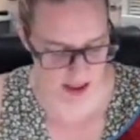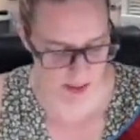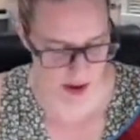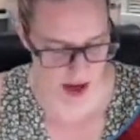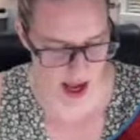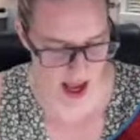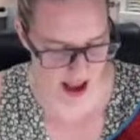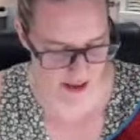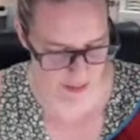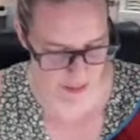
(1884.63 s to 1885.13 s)
but
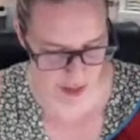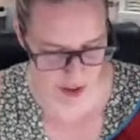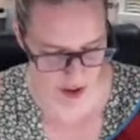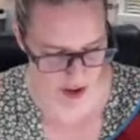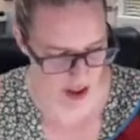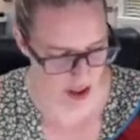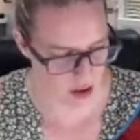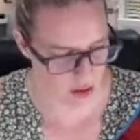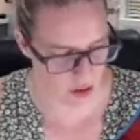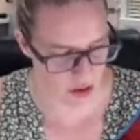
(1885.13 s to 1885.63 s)
I have put
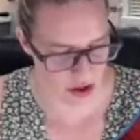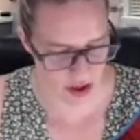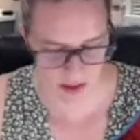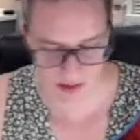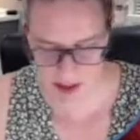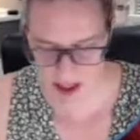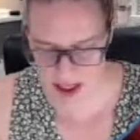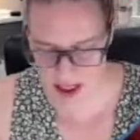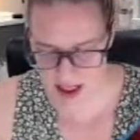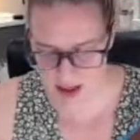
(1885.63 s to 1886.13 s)
the autumn
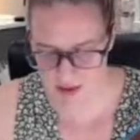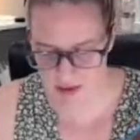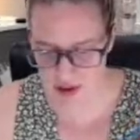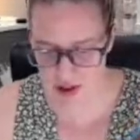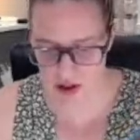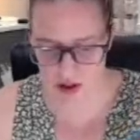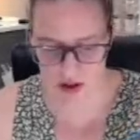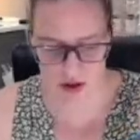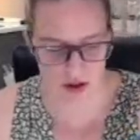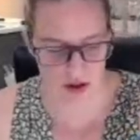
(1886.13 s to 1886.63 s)
leaves
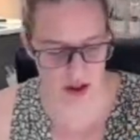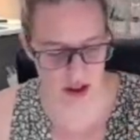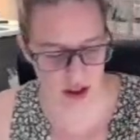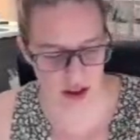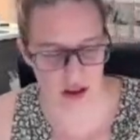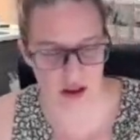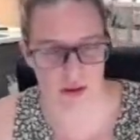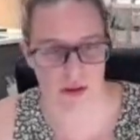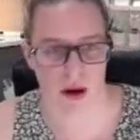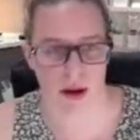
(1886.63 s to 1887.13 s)

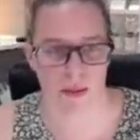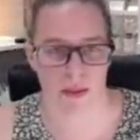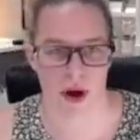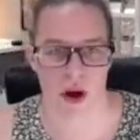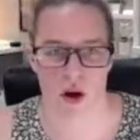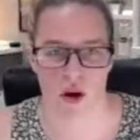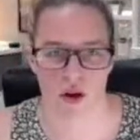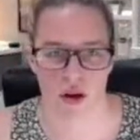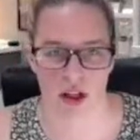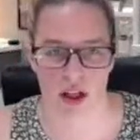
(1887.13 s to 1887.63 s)
onto a
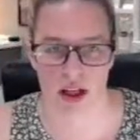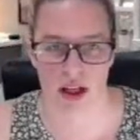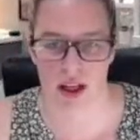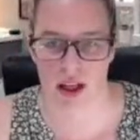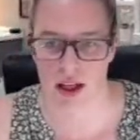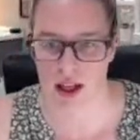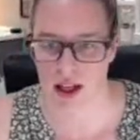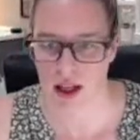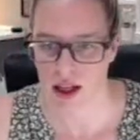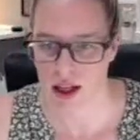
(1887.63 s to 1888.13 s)
block
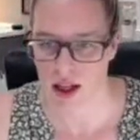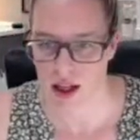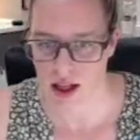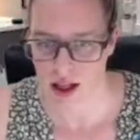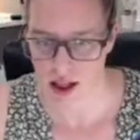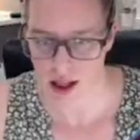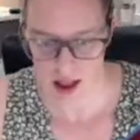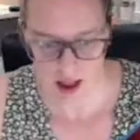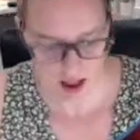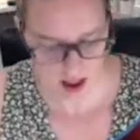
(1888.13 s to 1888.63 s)

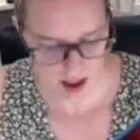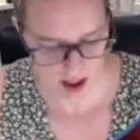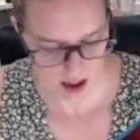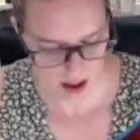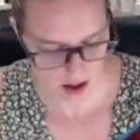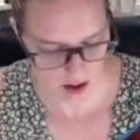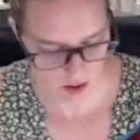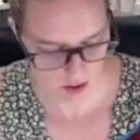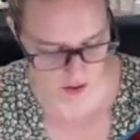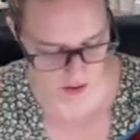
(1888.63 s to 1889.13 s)

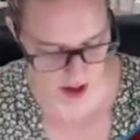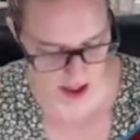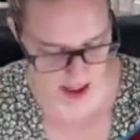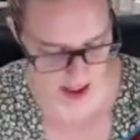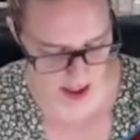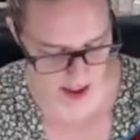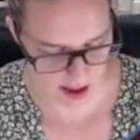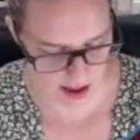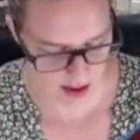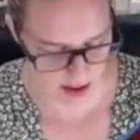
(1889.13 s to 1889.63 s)
in
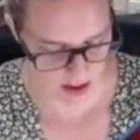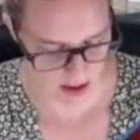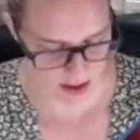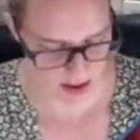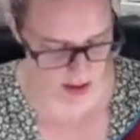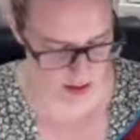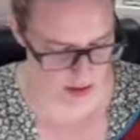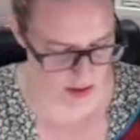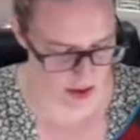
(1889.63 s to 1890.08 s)
readiness.